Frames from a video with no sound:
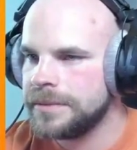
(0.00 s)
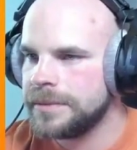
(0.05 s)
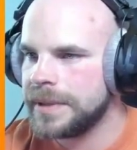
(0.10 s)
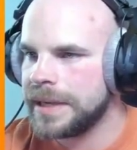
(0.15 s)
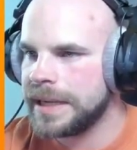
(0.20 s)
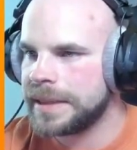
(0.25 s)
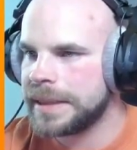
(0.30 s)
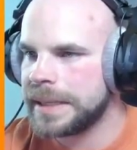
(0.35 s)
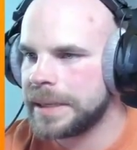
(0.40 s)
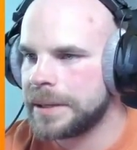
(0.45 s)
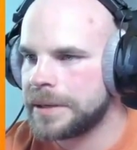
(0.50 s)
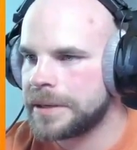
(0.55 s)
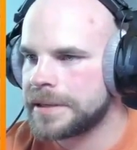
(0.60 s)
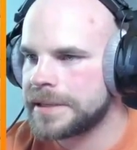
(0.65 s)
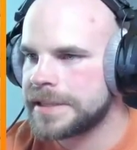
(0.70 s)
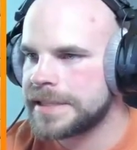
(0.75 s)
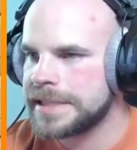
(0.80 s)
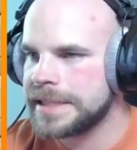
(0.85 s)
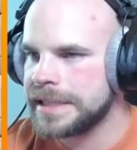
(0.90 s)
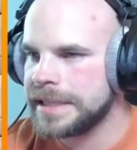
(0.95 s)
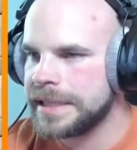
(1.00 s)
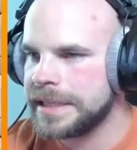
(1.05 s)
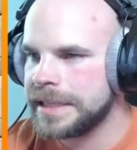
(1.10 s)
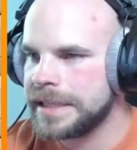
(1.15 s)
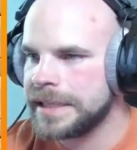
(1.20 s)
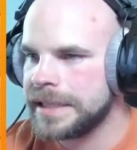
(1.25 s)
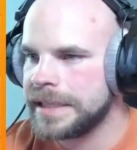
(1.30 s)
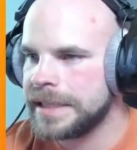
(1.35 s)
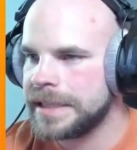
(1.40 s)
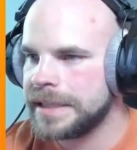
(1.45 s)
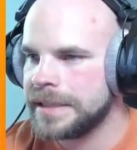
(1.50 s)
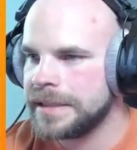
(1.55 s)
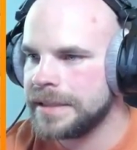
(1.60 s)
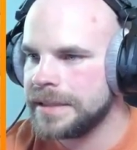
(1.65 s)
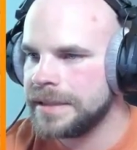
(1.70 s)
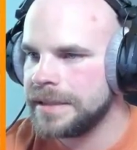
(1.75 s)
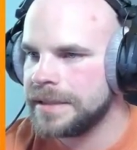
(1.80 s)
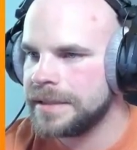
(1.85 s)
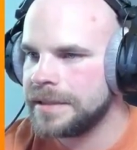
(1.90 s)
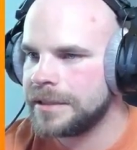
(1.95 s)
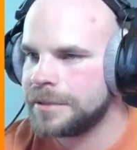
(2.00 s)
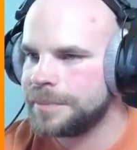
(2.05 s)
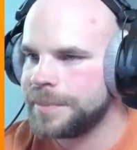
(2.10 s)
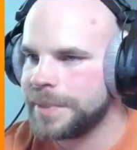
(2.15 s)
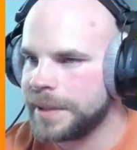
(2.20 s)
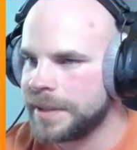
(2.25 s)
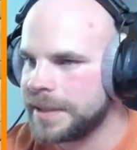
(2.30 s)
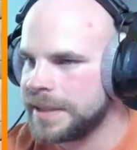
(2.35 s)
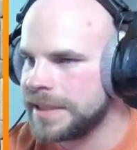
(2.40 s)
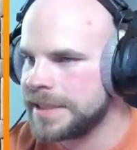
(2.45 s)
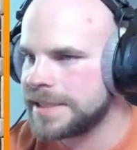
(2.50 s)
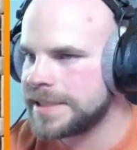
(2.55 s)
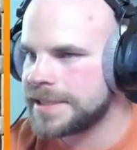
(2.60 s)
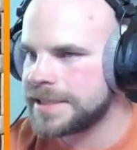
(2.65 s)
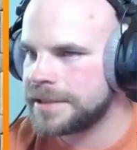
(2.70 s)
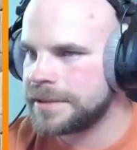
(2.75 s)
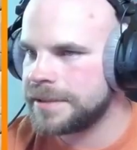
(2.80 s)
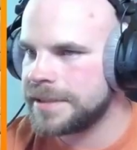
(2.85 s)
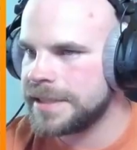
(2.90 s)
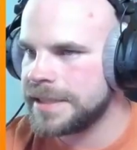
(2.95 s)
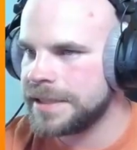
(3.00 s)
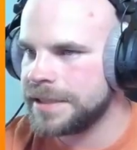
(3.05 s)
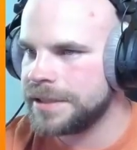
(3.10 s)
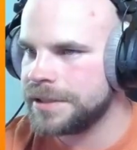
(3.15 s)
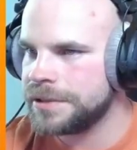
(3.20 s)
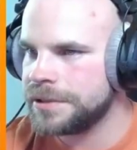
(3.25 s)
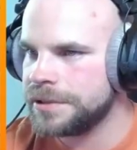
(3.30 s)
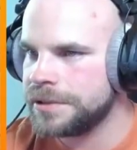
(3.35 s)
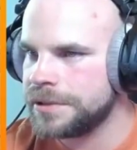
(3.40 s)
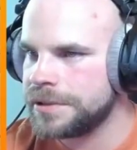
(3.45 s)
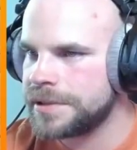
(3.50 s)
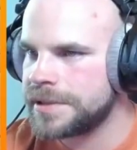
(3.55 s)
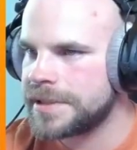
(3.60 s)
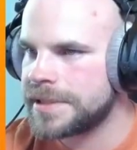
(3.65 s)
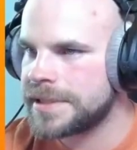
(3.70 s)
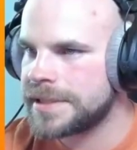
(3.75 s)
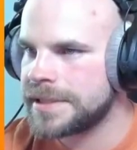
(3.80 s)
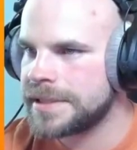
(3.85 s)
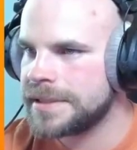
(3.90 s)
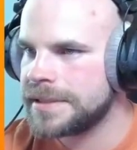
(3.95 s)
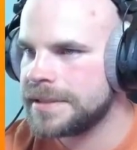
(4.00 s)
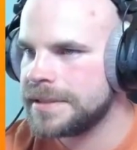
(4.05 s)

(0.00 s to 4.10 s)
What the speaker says: Got the RC ability still to use.